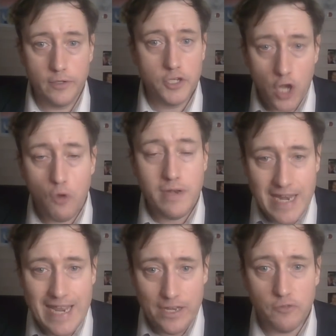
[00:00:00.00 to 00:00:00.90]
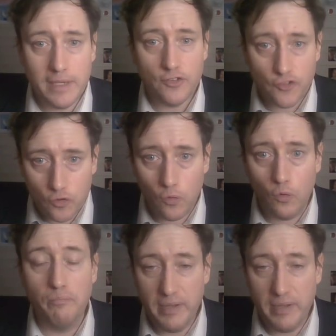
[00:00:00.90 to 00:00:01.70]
There's no need to be at school